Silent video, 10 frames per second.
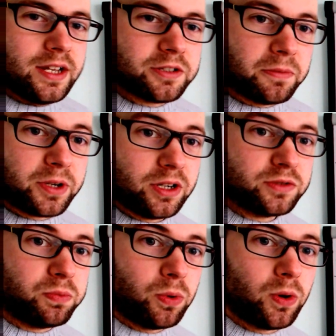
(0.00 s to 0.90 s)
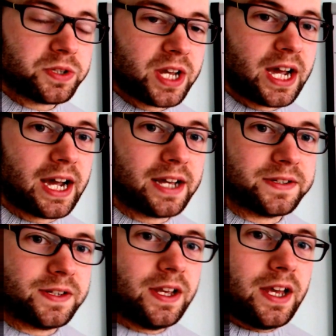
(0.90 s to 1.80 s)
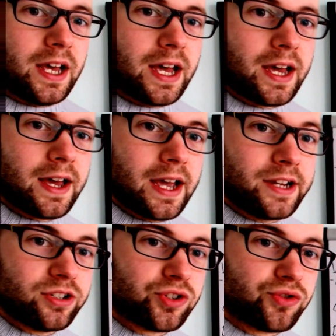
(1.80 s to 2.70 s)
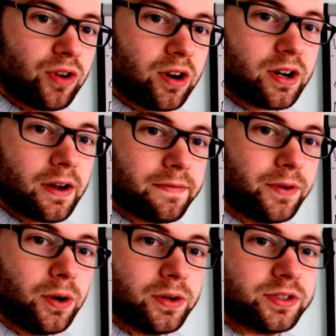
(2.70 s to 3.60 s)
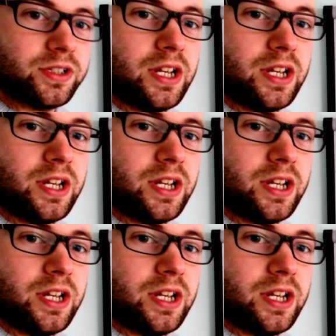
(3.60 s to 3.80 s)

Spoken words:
So because water has a stronger force